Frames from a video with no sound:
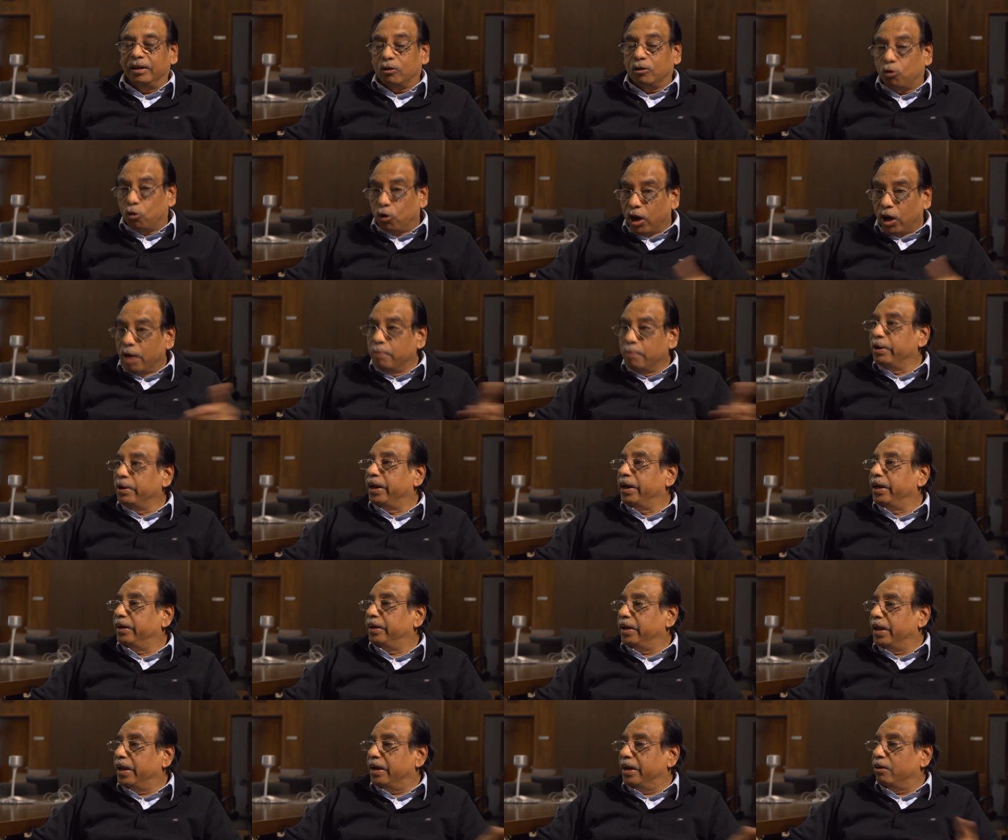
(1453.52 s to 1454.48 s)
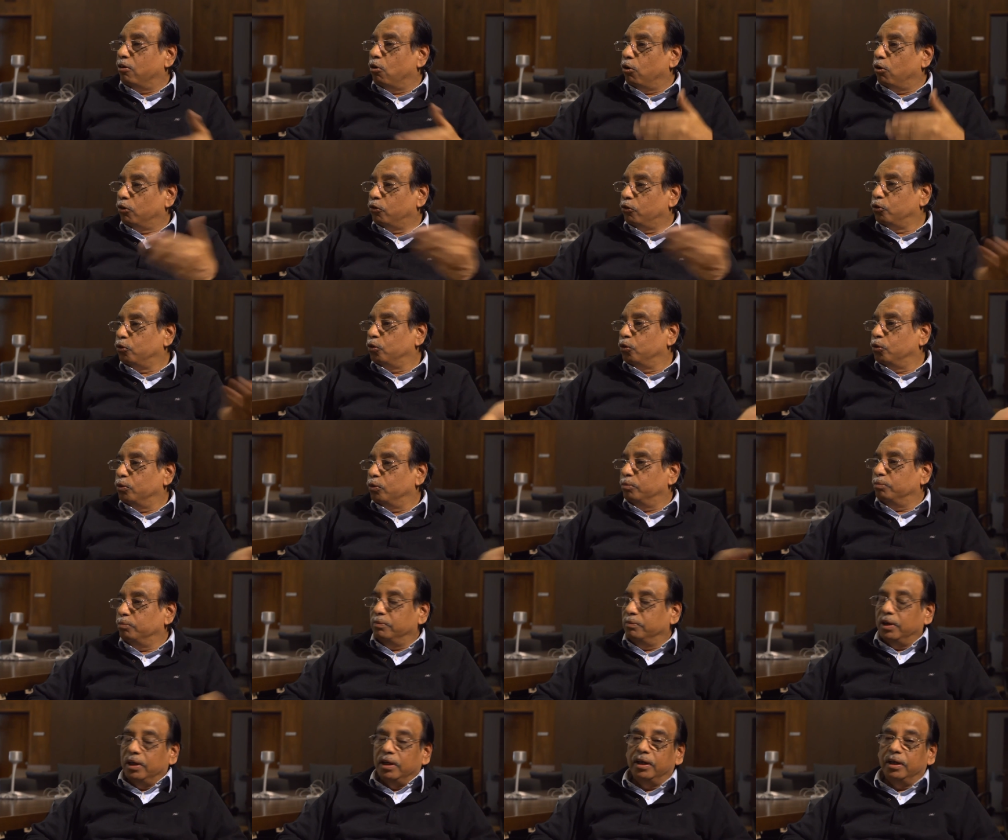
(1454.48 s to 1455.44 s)
collaborate and
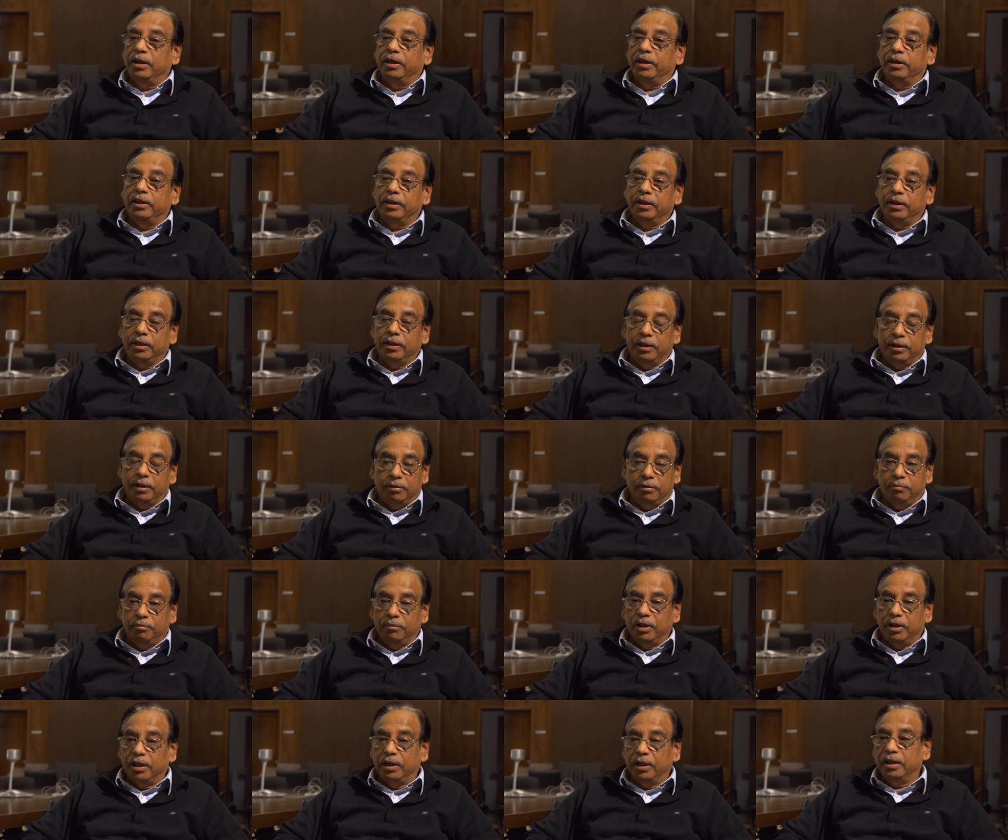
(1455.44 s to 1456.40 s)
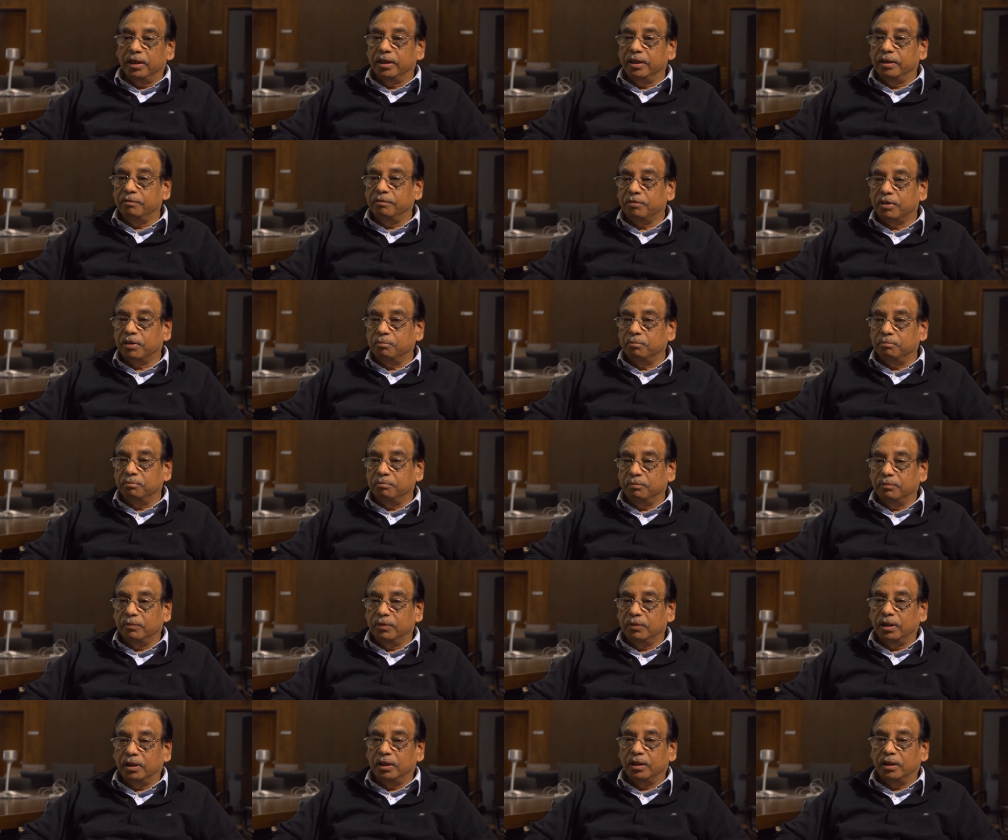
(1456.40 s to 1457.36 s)
also learn
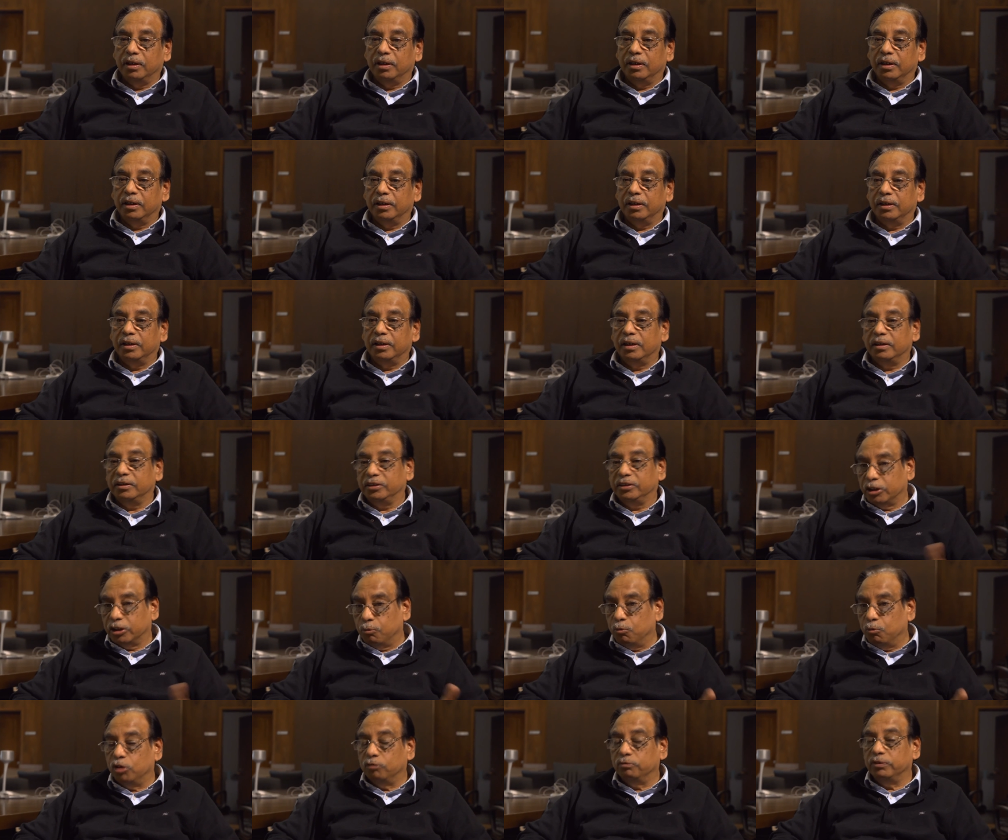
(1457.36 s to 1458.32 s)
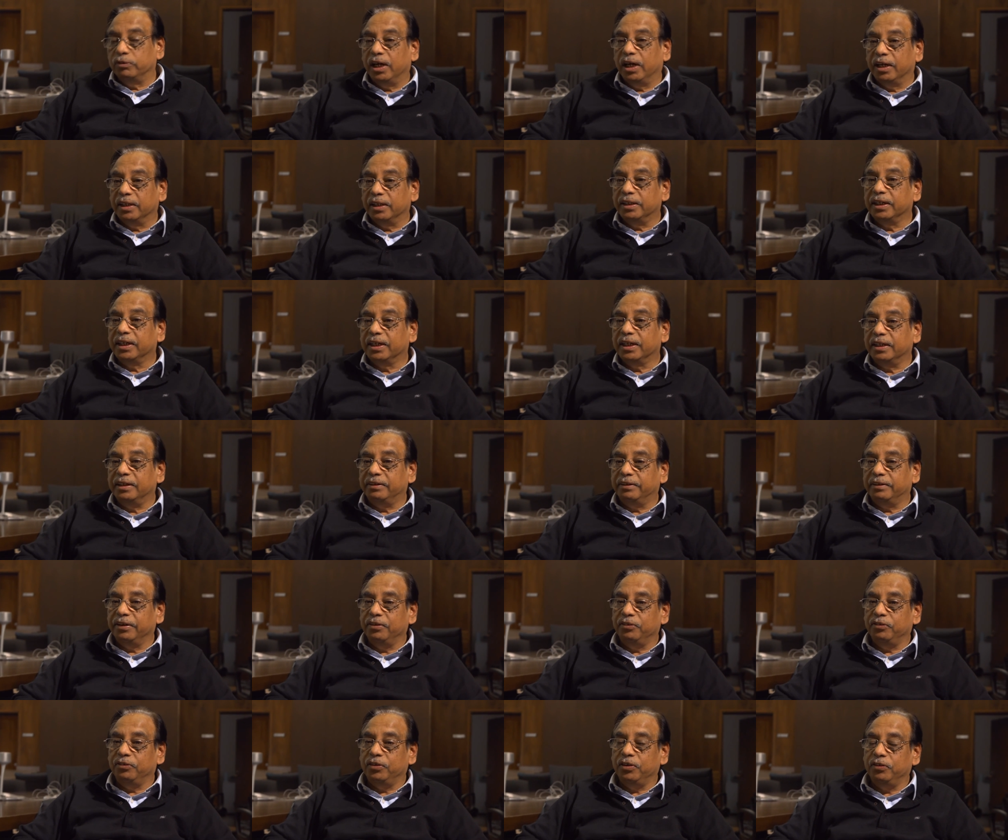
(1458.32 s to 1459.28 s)
from some of the other
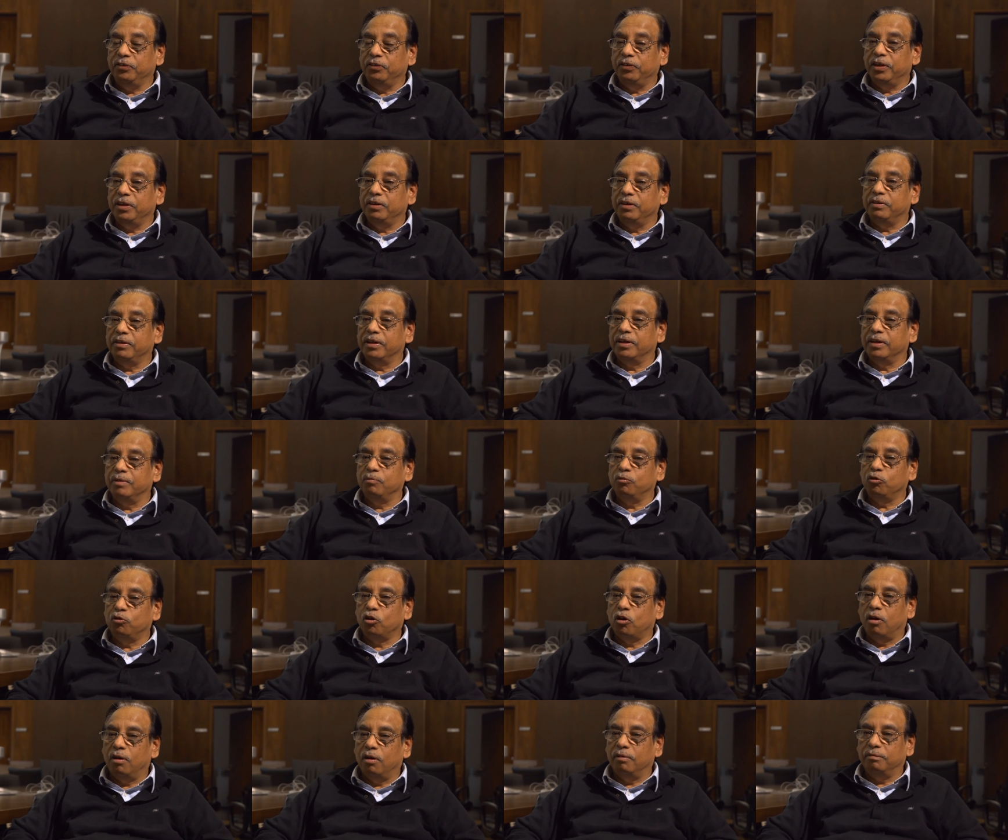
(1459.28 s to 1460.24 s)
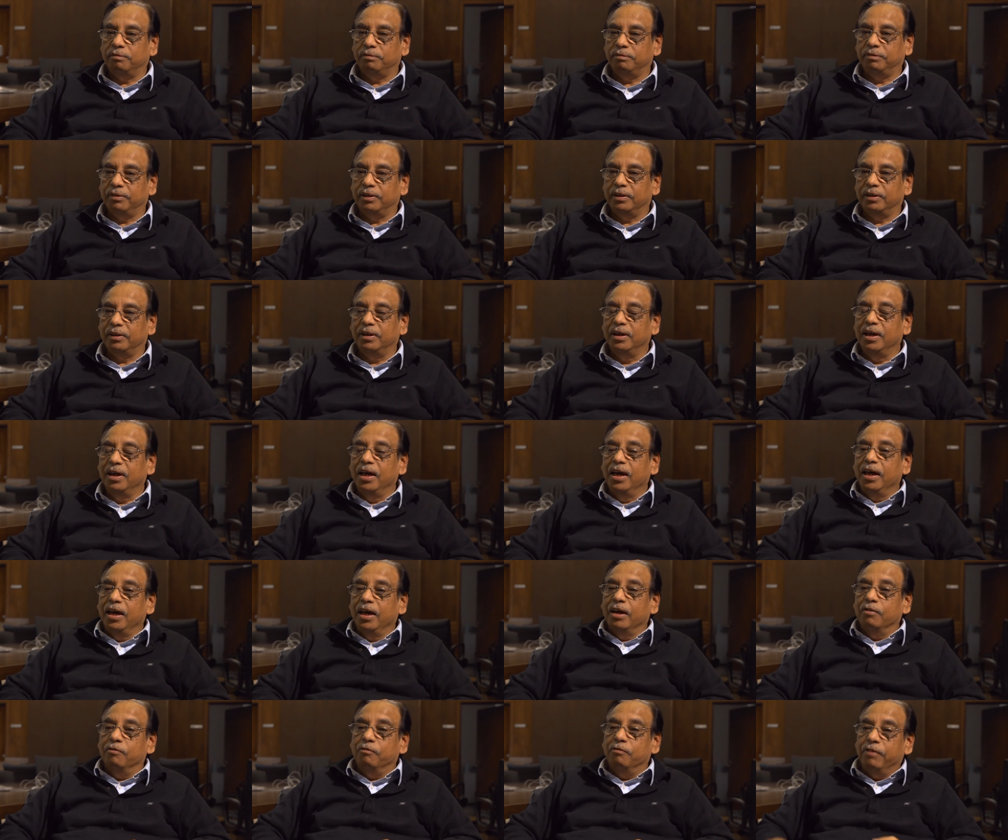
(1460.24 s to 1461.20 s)
countries is in terms of
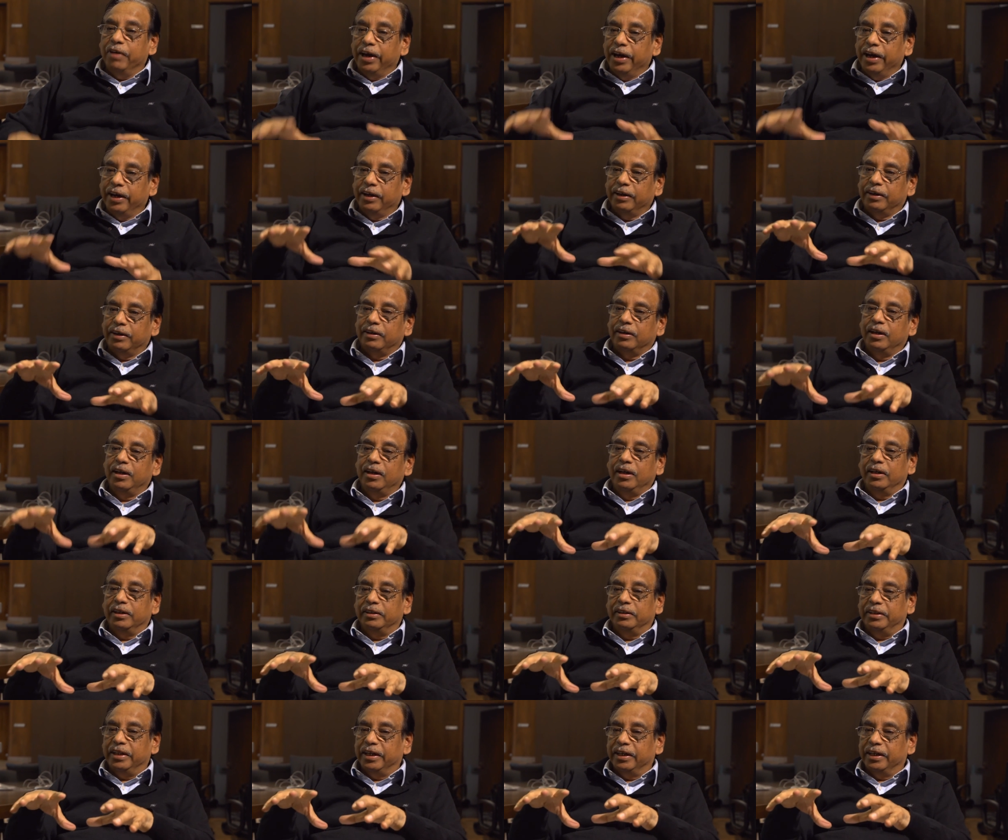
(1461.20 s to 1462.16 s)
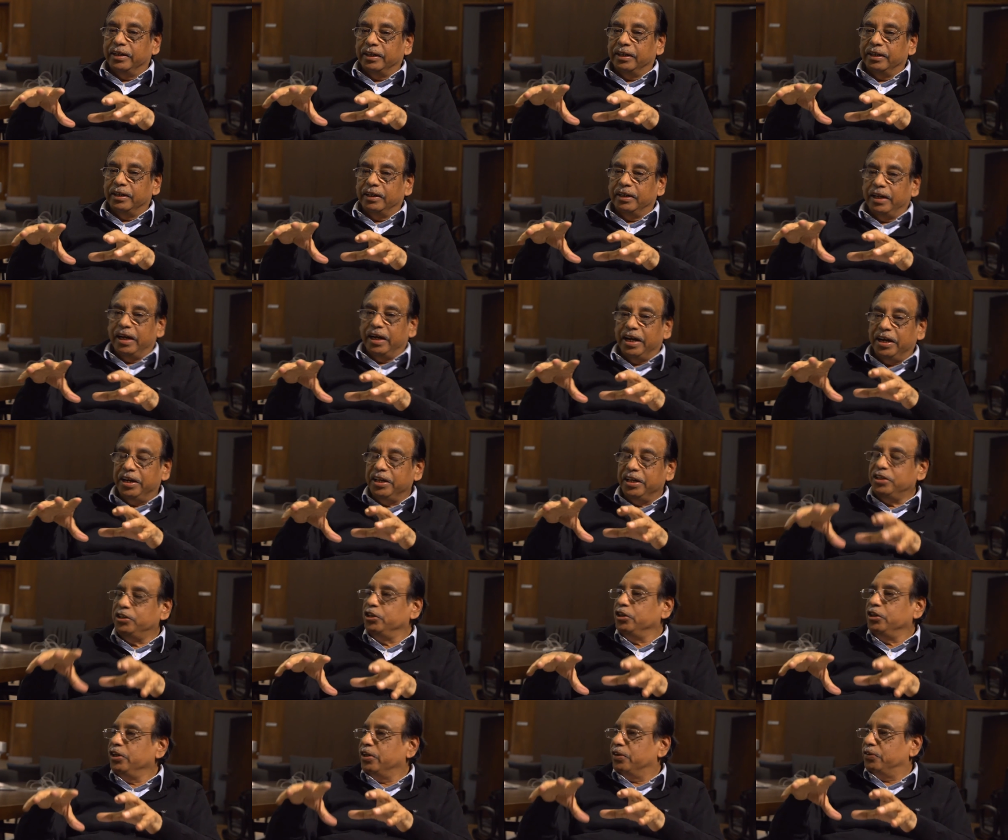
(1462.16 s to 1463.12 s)
where the
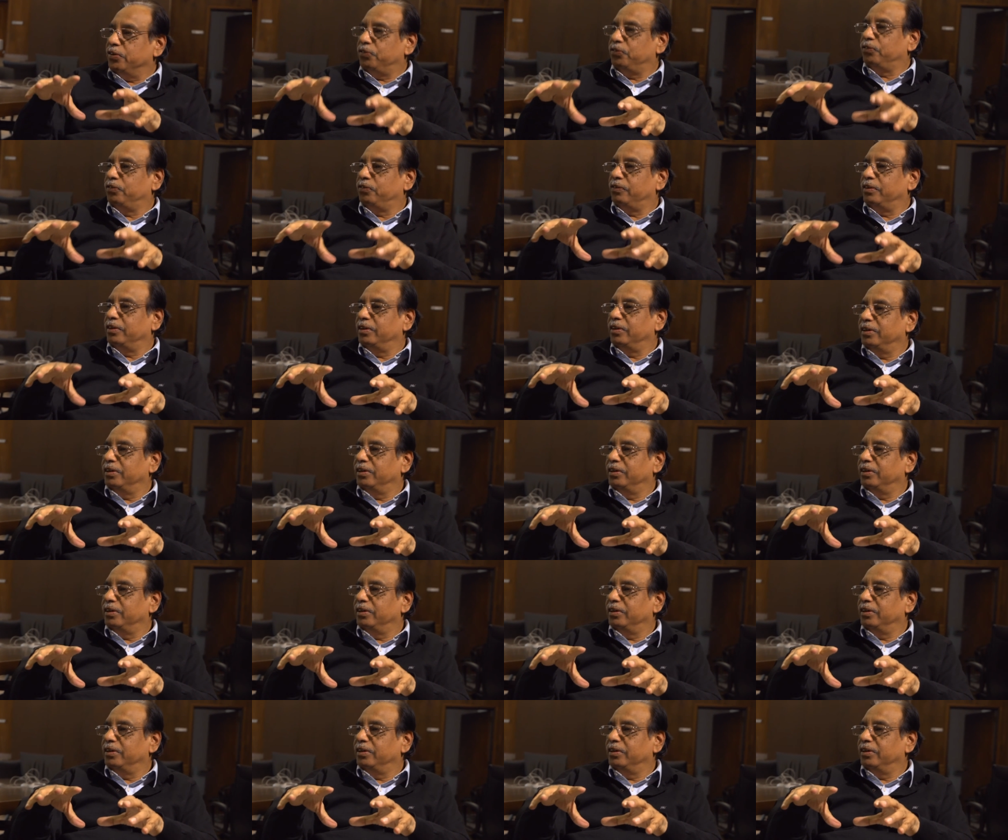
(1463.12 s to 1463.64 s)
indigenous